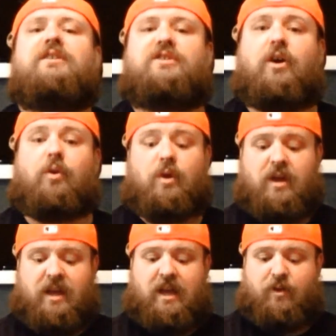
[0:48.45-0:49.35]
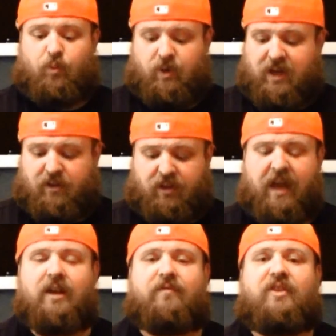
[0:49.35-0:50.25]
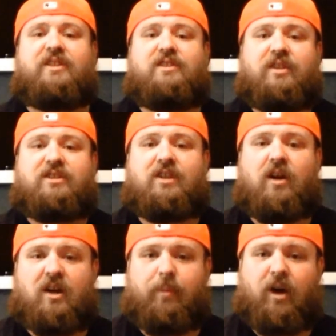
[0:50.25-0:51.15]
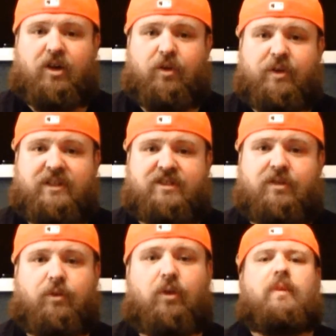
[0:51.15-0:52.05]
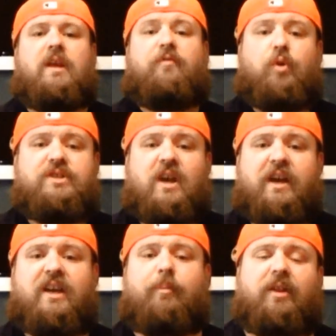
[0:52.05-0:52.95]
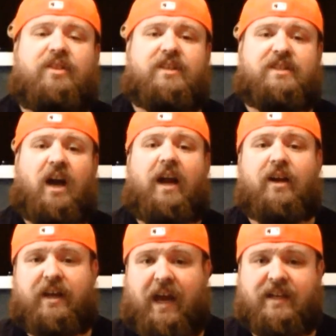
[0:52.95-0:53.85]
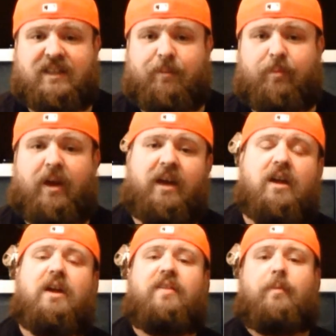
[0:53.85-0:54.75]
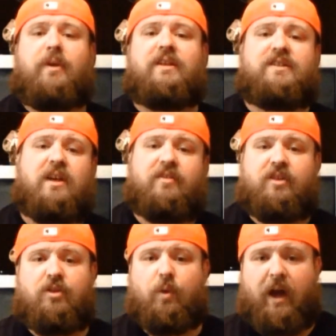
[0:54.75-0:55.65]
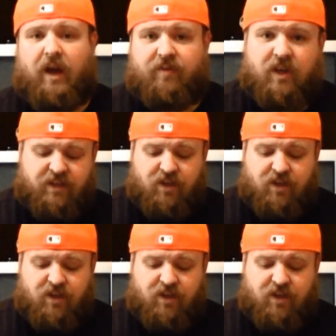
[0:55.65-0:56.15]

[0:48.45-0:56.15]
So, in light of this, let's talk about Goonies 2. If we're talking about the entire cast coming back, that means that you have